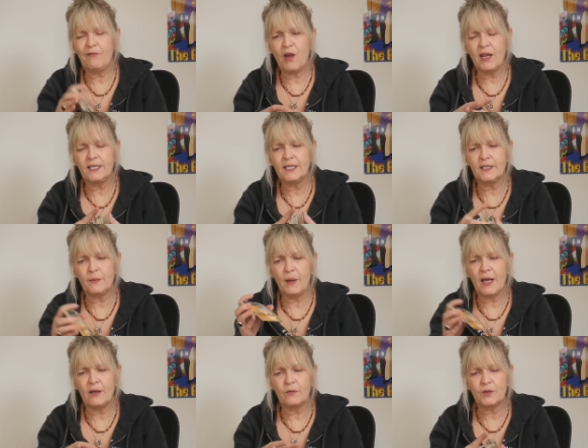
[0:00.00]
frightened
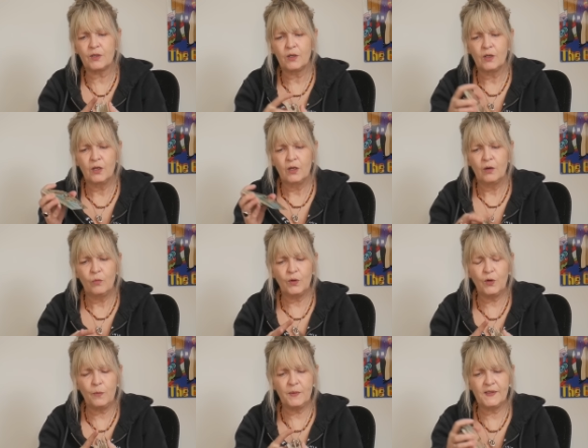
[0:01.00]
about? What
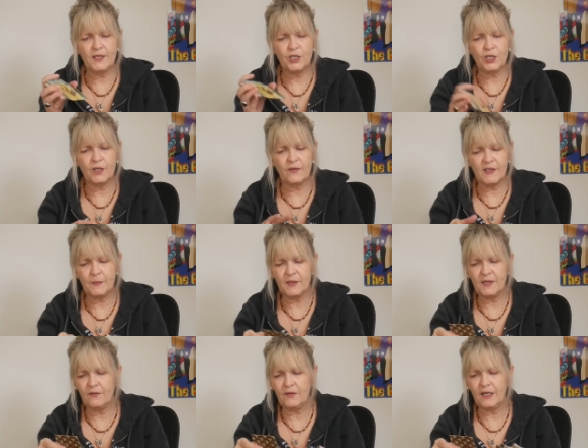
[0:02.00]
opposition are they
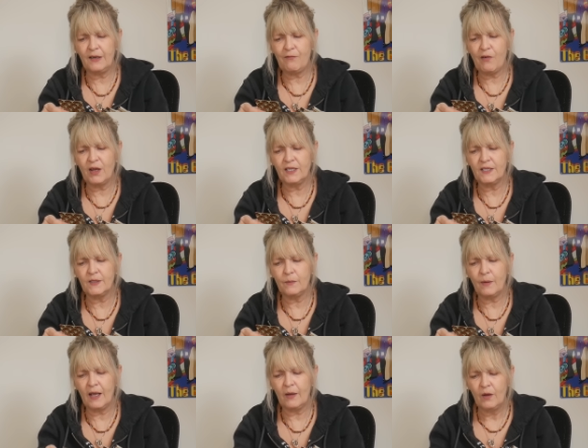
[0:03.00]
specifically frightened
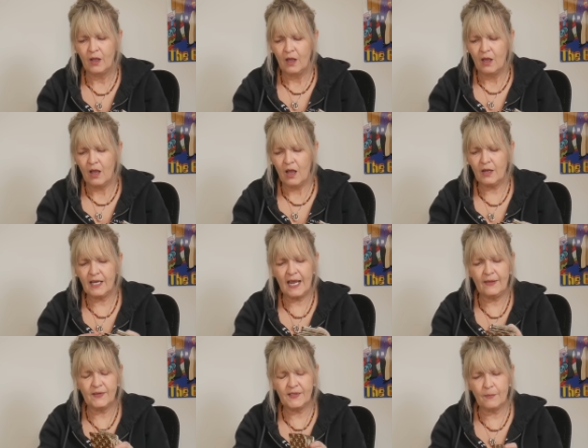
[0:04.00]
about?
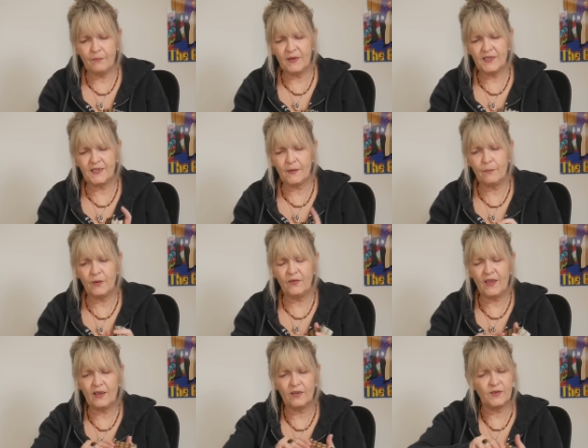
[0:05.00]
Okay, there's a, there's someone
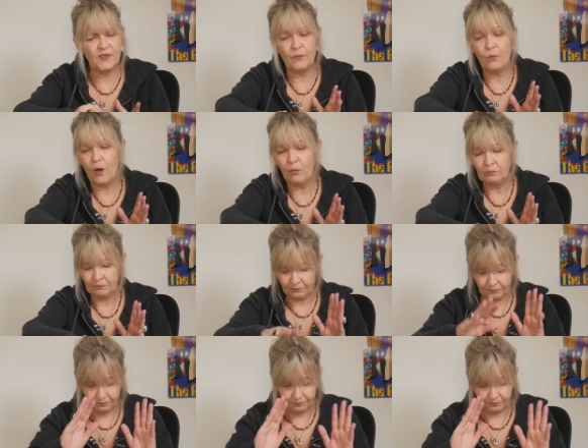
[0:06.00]
that someone